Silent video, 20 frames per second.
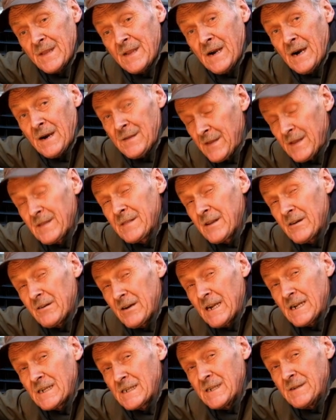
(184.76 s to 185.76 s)
I think they're
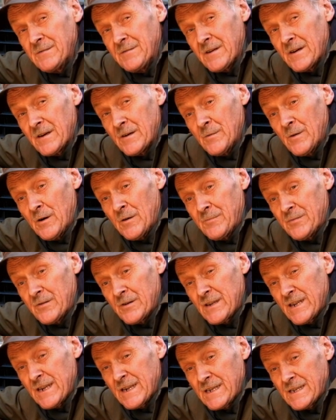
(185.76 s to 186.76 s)
actually very well
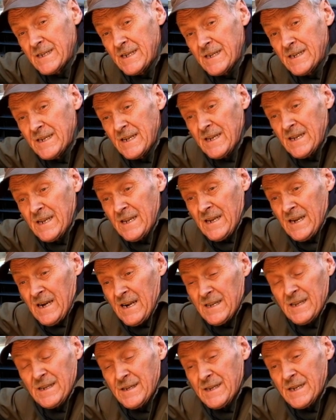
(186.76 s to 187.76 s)
protected,
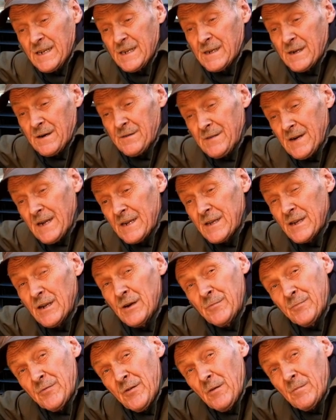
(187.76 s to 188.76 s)
and indeed I've had
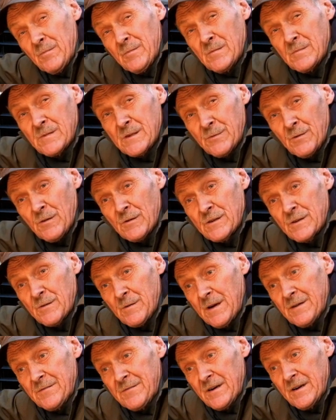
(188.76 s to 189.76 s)
no problems
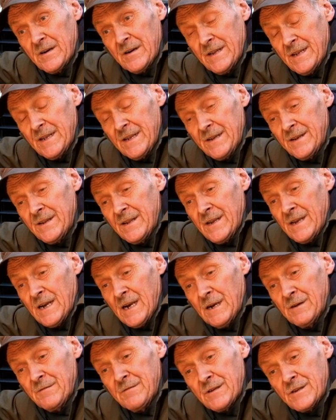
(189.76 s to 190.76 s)
whatsoever in
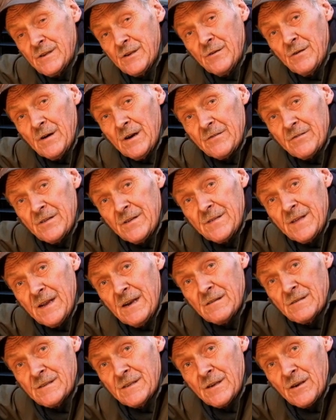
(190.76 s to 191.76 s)
over
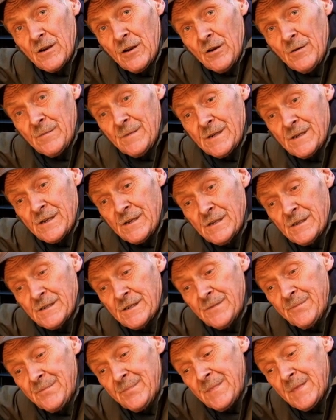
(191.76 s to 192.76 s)
200,000
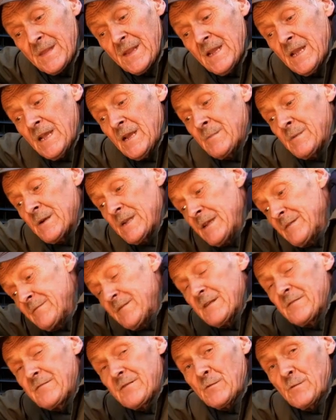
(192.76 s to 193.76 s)
kilometres. But
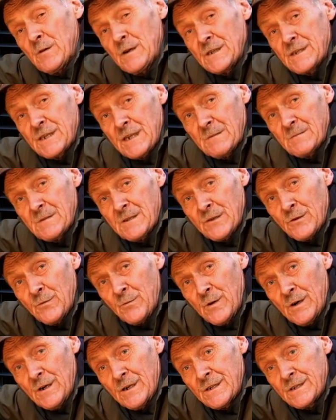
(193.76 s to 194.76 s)
even if the worst comes to the
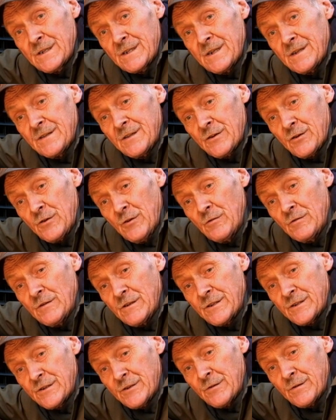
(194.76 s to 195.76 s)
worst and the
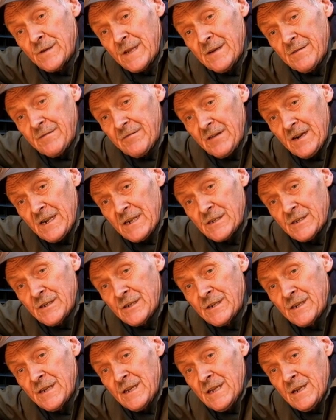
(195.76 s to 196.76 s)
coolers do get
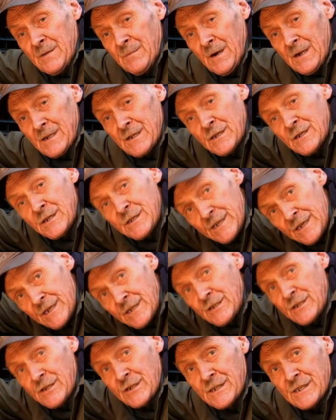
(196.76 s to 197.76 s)
fractured, my
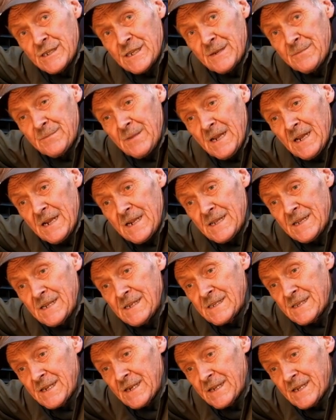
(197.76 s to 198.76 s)
contingency plan
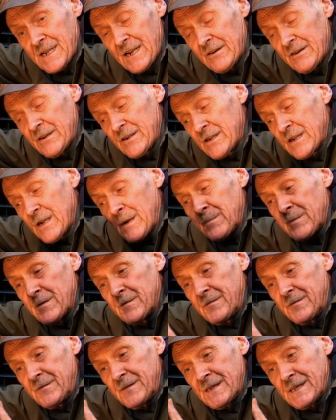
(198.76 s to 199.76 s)
is I carry a couple
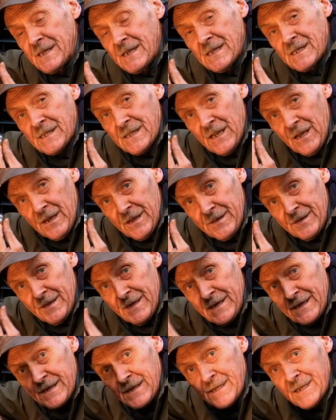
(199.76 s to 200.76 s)
of fittings like
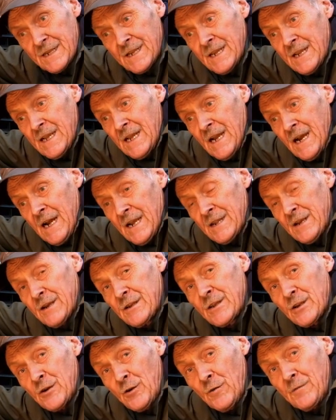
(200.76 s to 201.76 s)
this, and I
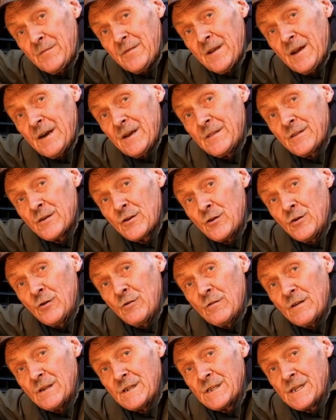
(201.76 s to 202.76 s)
can offline the
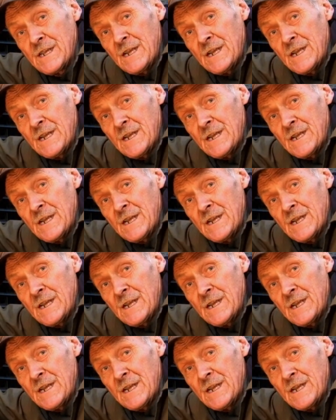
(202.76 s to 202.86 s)
coolers